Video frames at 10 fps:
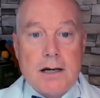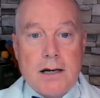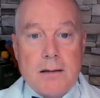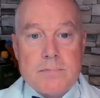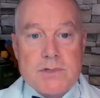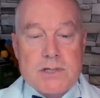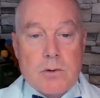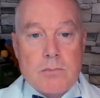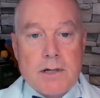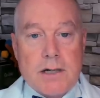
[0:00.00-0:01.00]
Um,
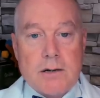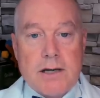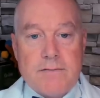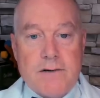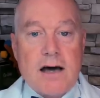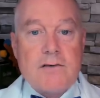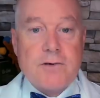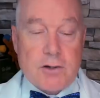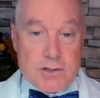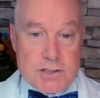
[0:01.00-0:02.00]
so, you know, if not
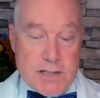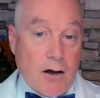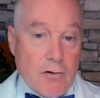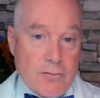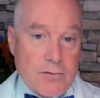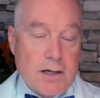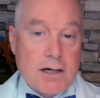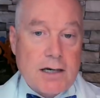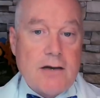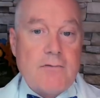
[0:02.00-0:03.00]
for yourself,
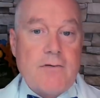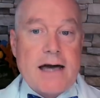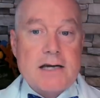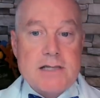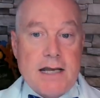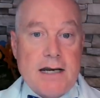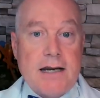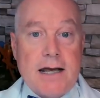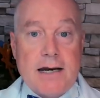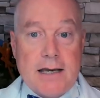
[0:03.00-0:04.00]
get
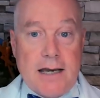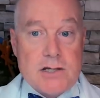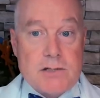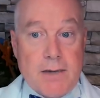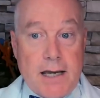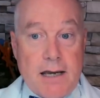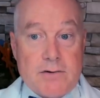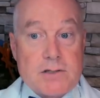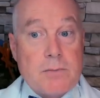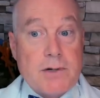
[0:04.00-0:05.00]
vaccinated and engage in
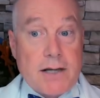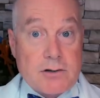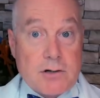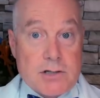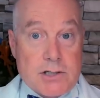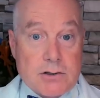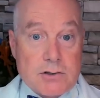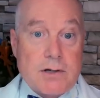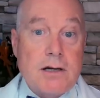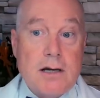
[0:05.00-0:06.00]
behaviors to protect our
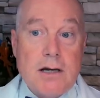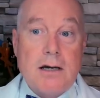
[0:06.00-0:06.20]
children.